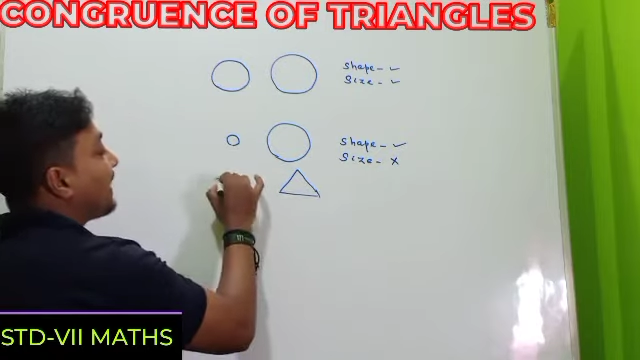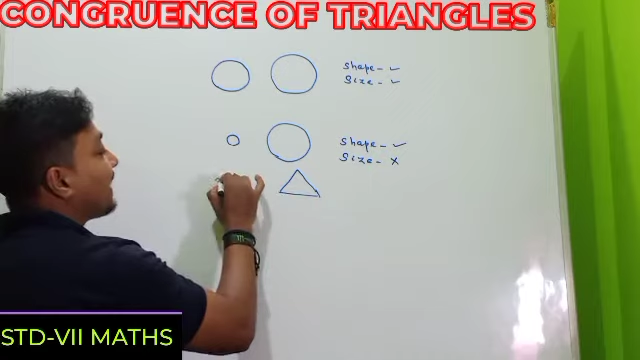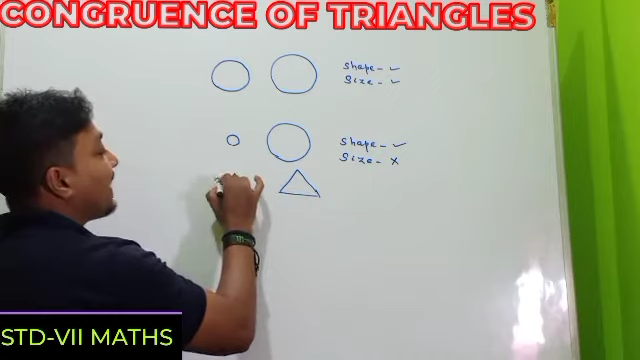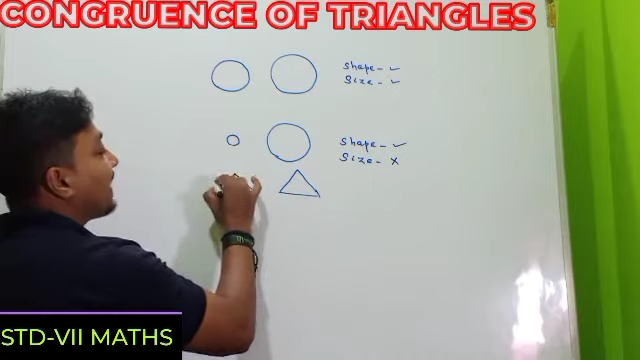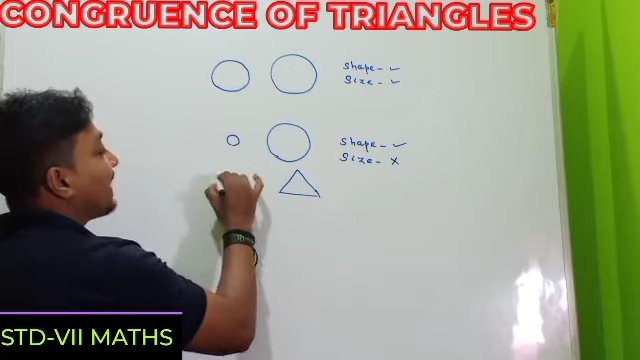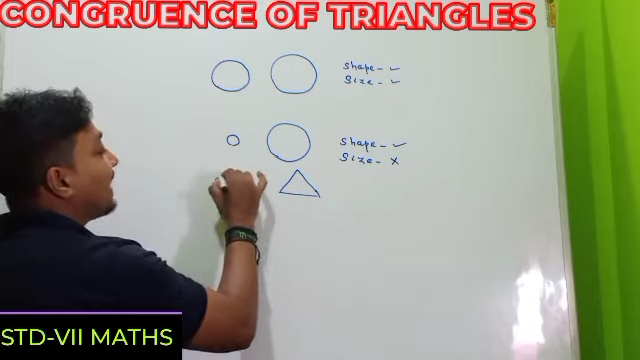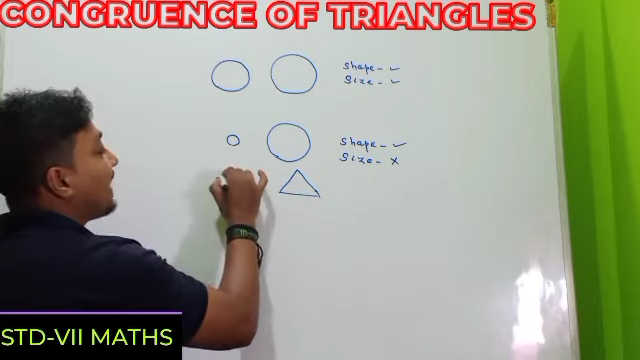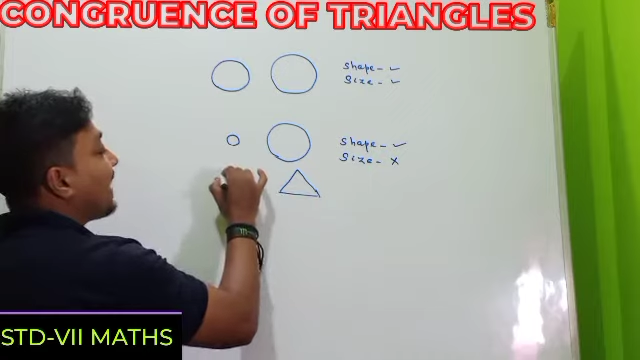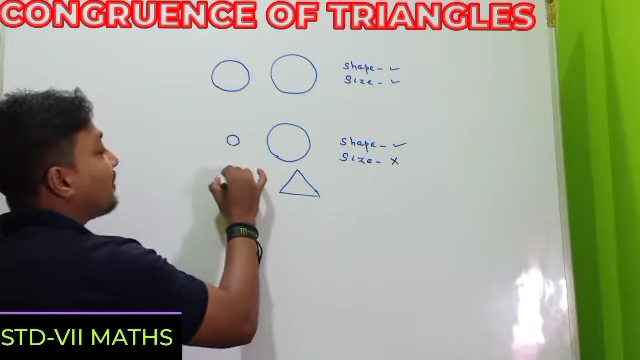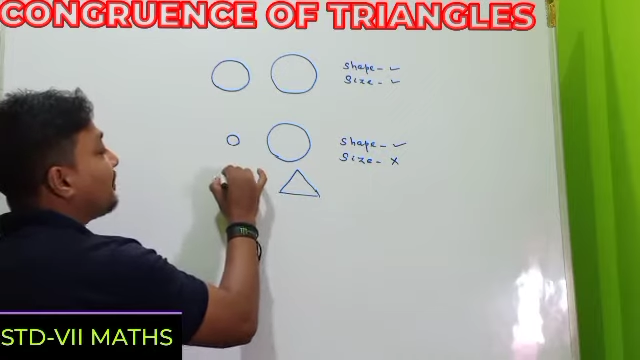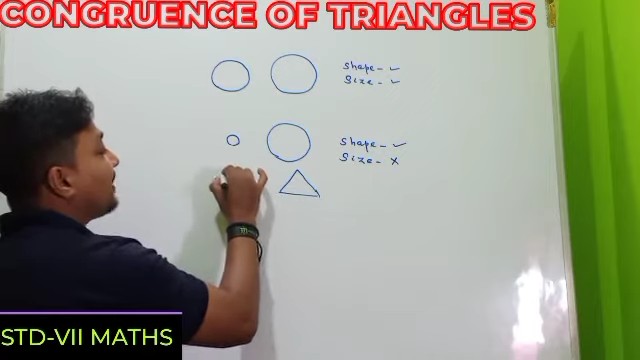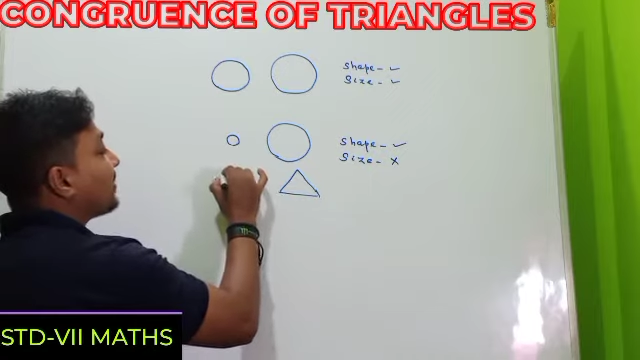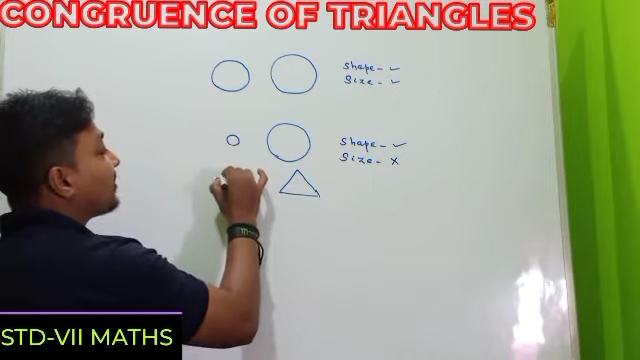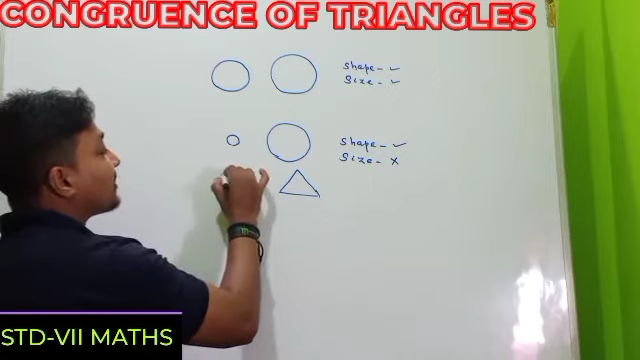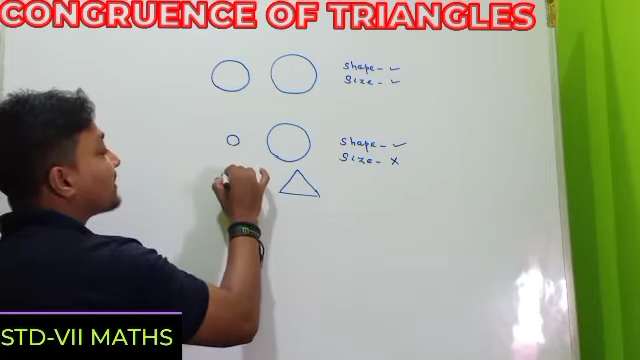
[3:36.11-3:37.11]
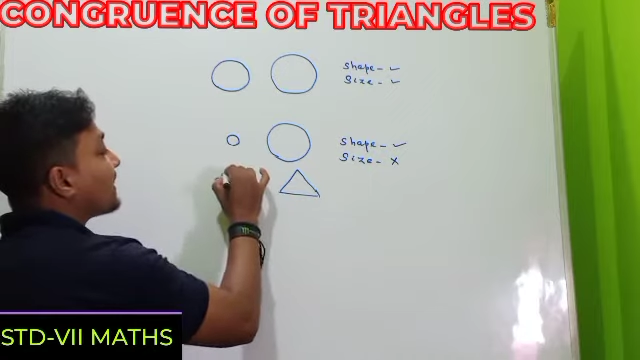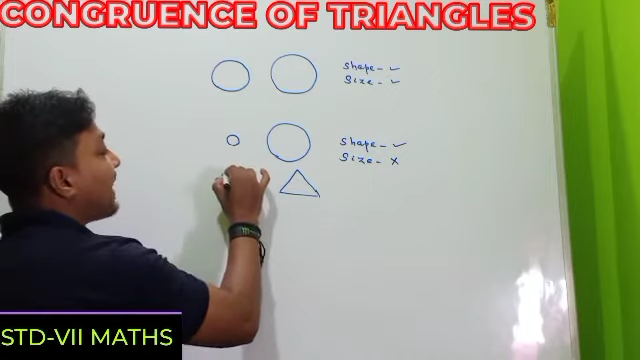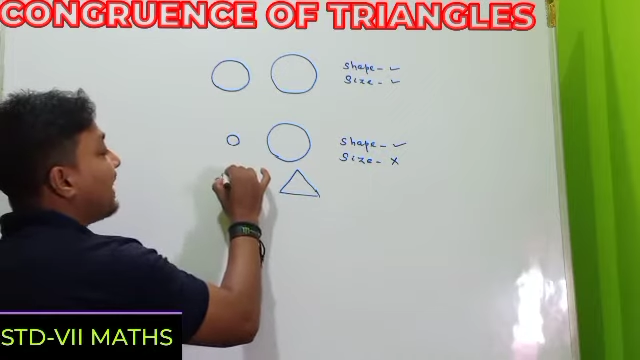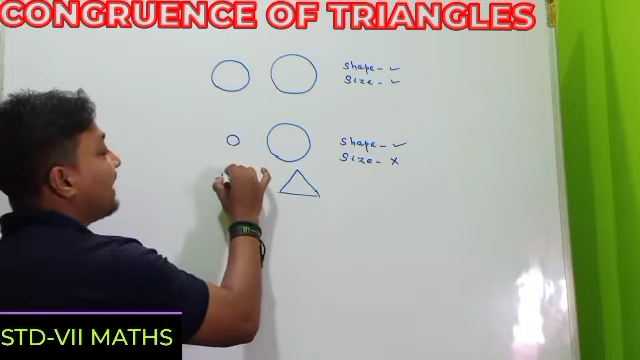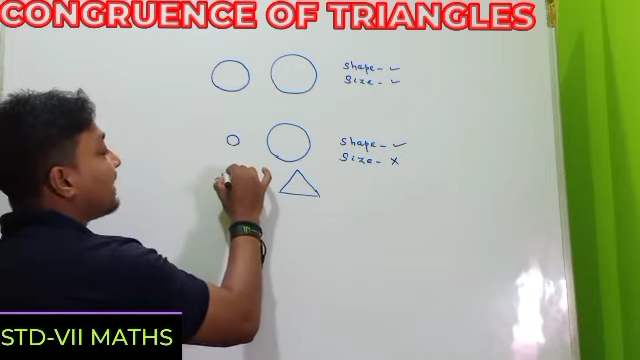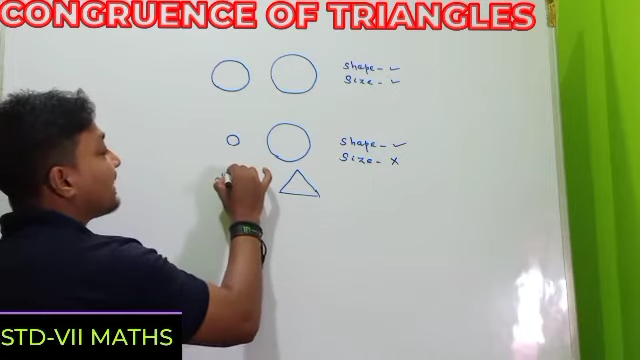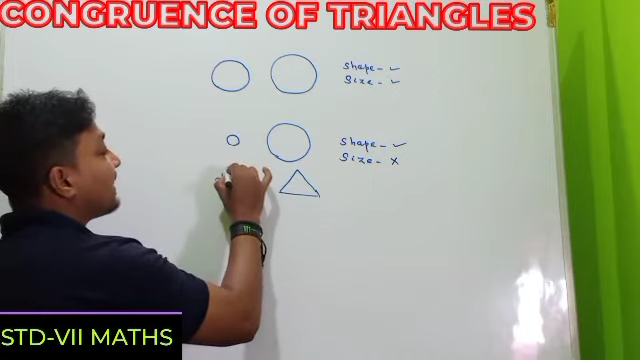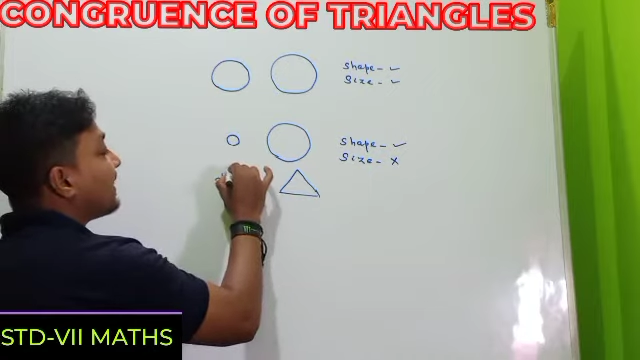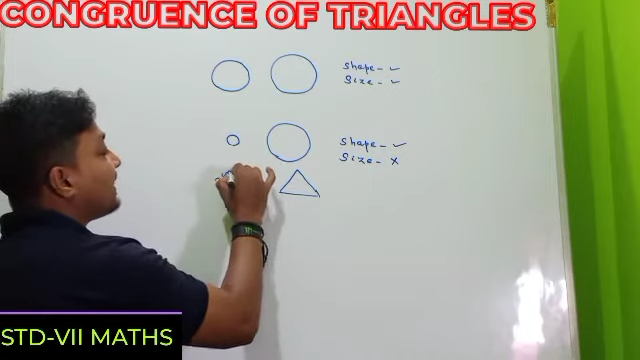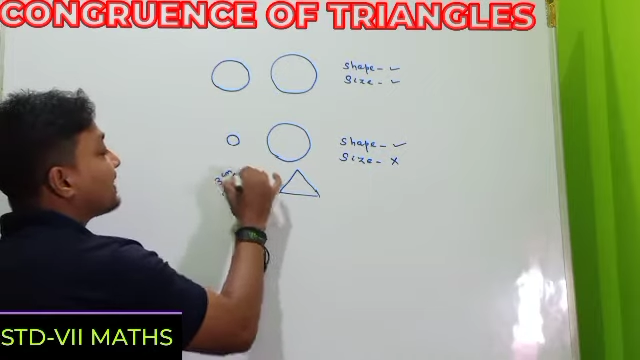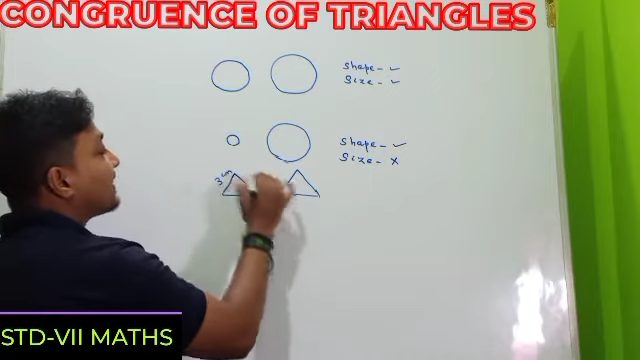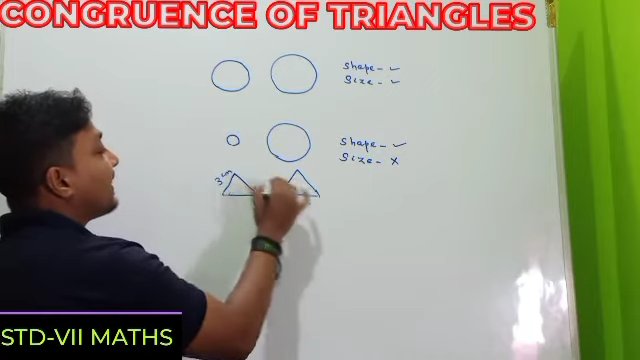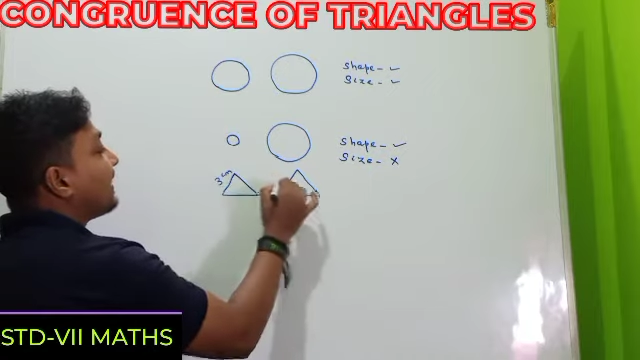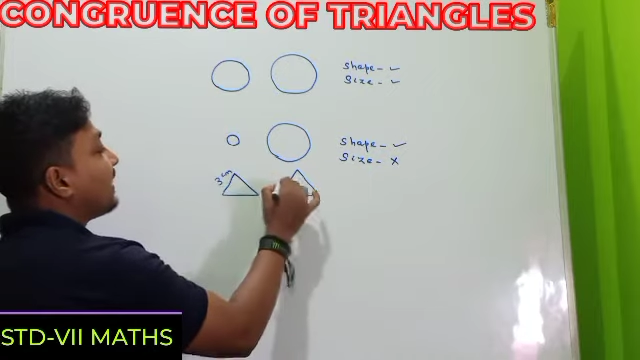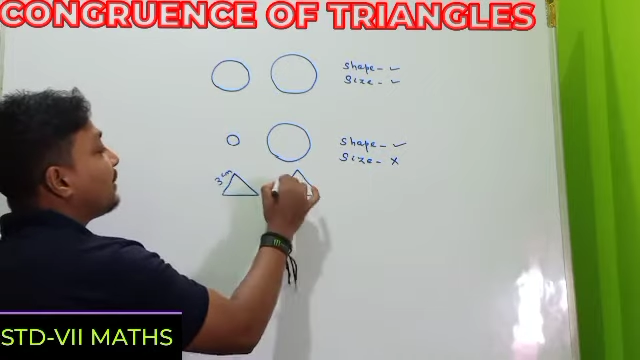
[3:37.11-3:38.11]
triangle having the side 3
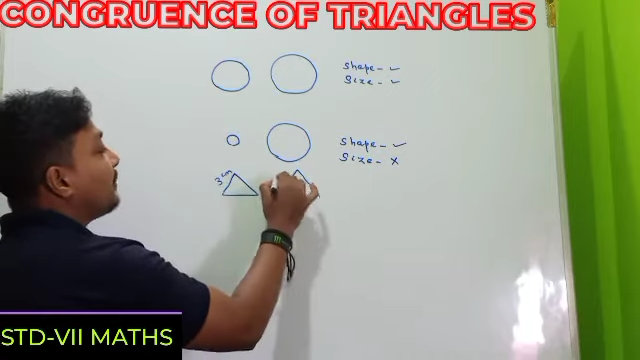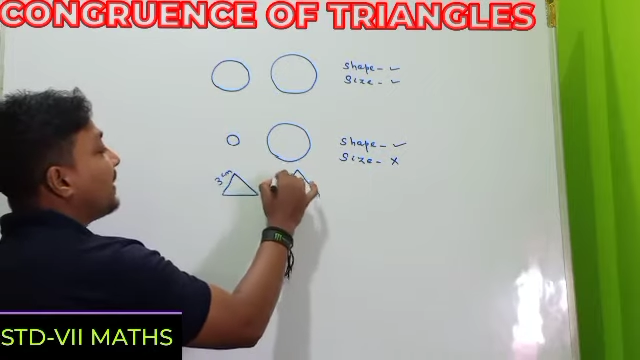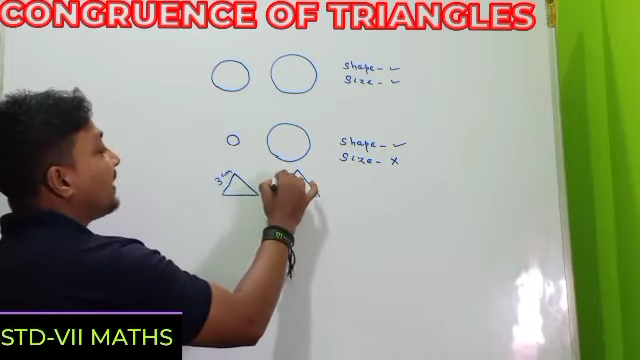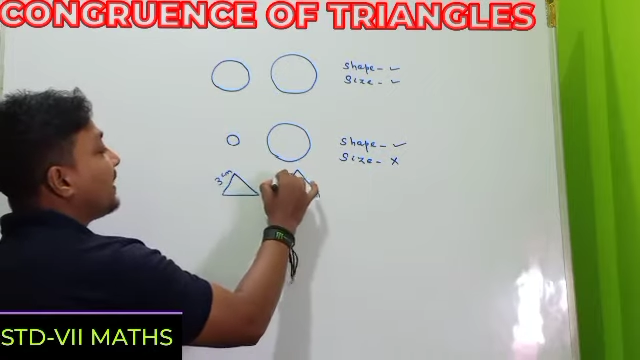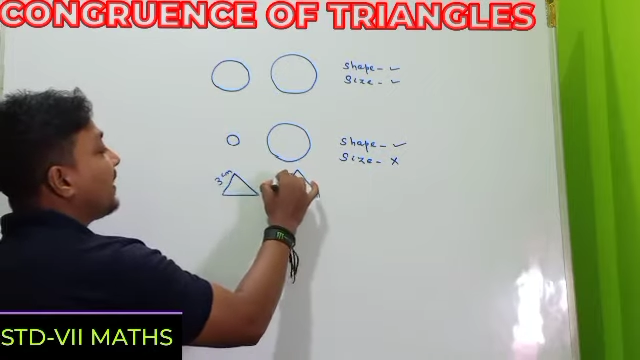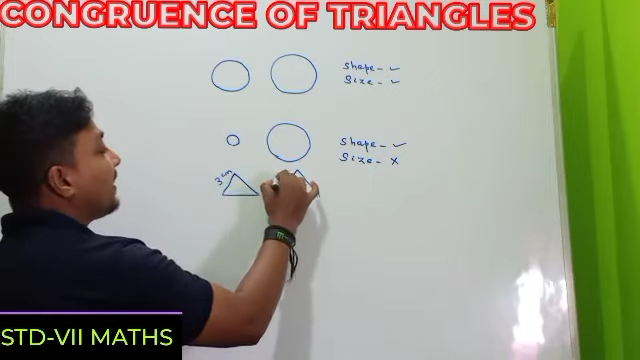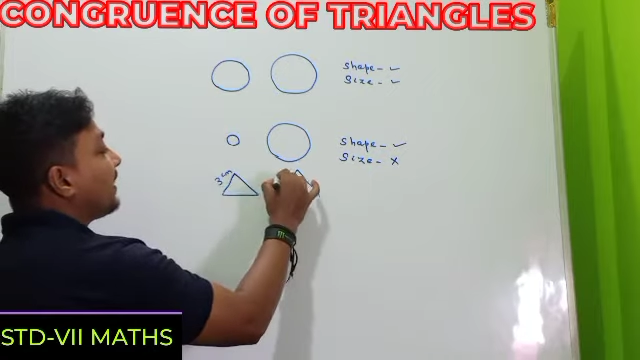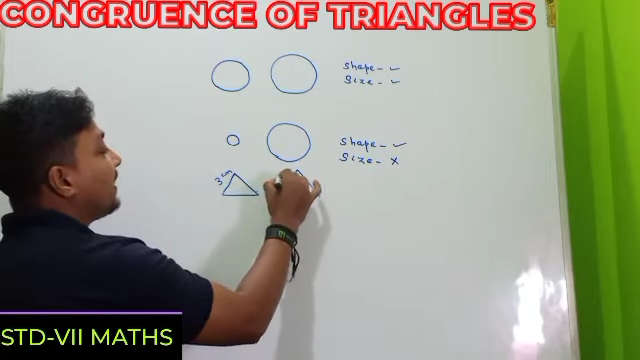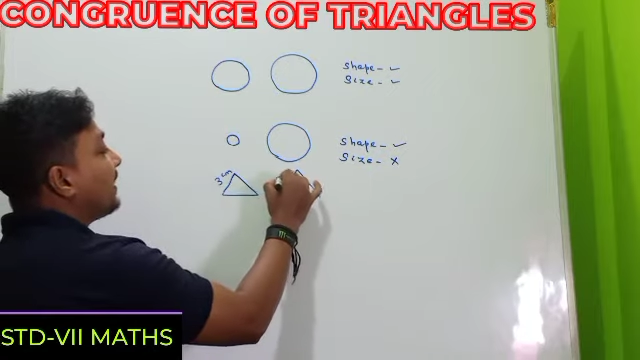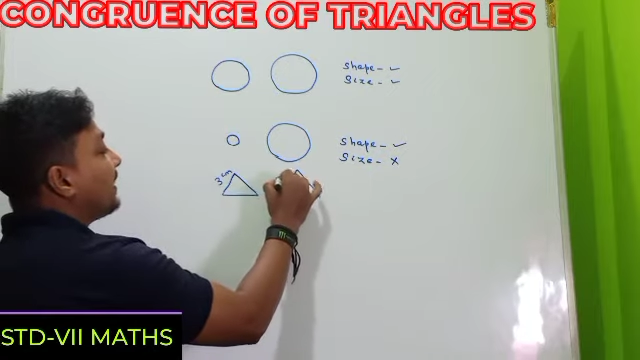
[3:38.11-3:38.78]
cm.